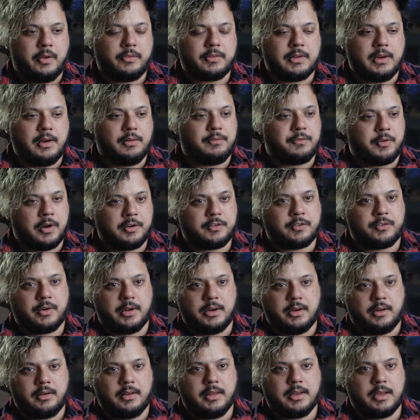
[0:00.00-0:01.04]
I was getting
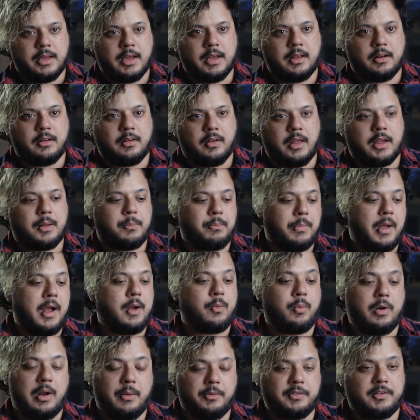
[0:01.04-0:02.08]
frustrated again, like
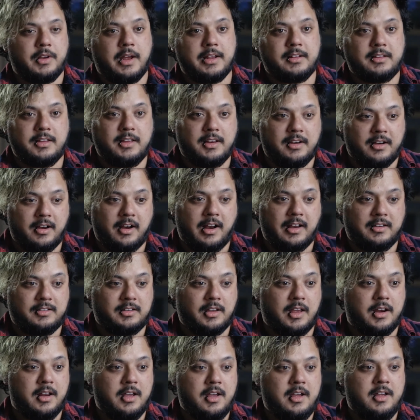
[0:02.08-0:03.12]
back when I was 19, and I
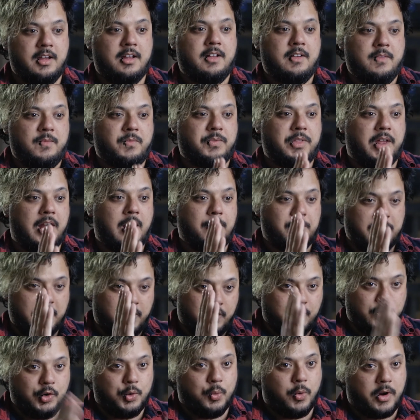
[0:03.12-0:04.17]
said that I'm gonna
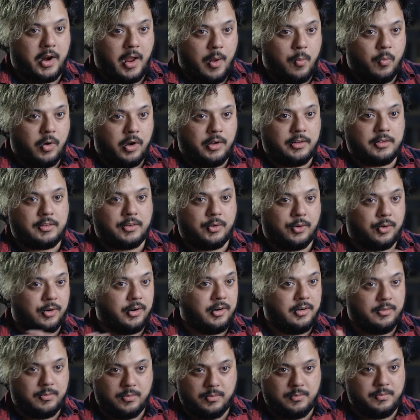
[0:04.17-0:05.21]
do what I want,
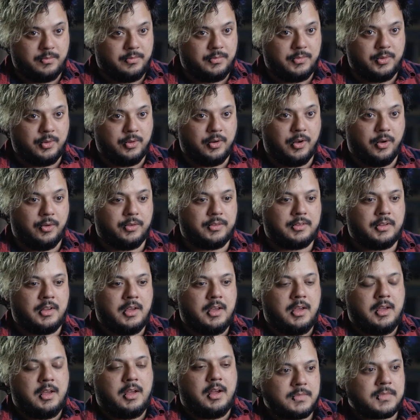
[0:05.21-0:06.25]
or who knows.
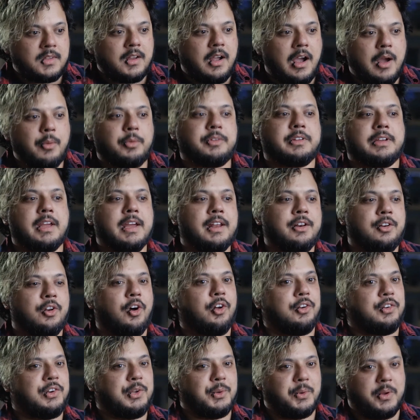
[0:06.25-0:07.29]
I was again
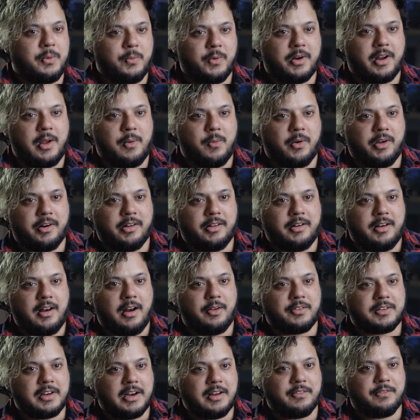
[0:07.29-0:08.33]
not doing what I wanted, and I
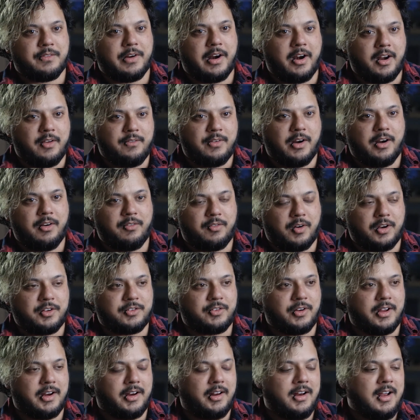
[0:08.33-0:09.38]
was getting very, very
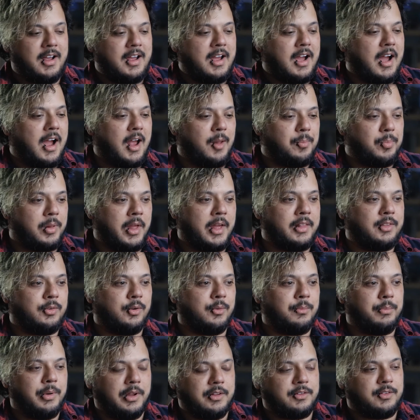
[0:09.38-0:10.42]
frustrated. I applied to
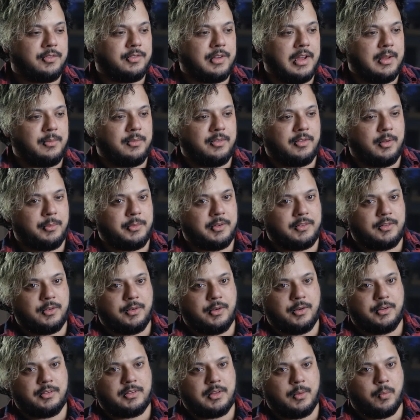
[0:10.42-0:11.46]
a bunch of game development
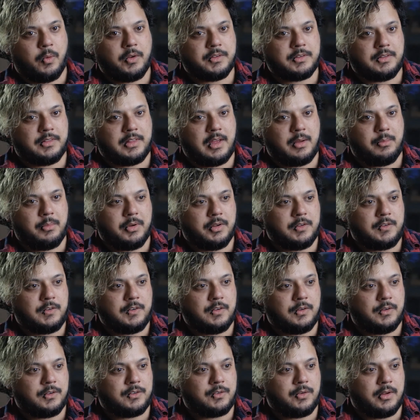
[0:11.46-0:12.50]
studios. There wasn't that much
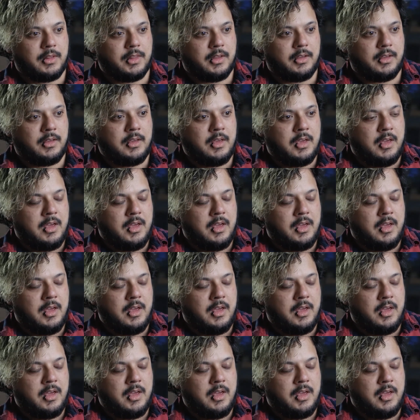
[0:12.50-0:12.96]
in Australia.